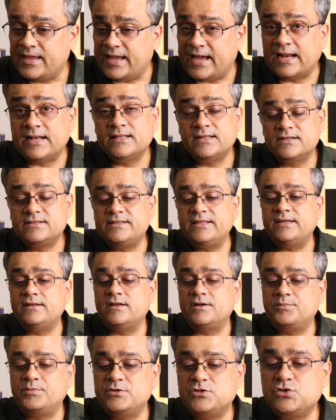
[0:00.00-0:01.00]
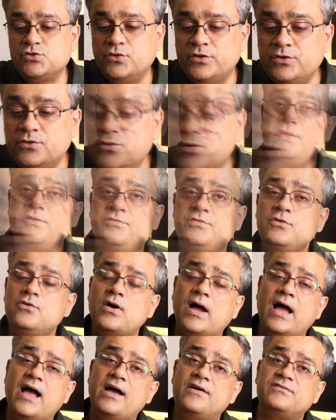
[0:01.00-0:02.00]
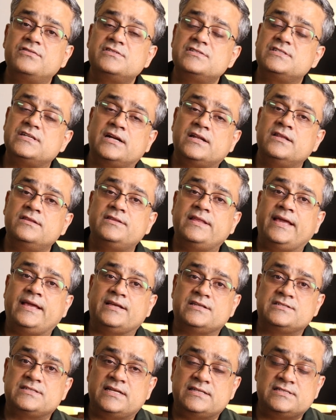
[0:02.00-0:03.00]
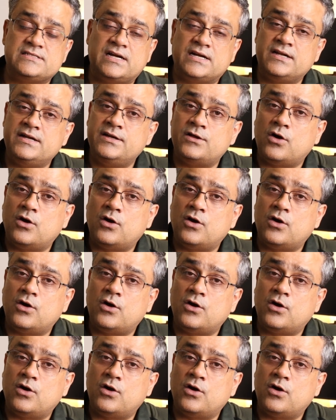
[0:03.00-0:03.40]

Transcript: Another thing, let me show you. If you have certain things and certain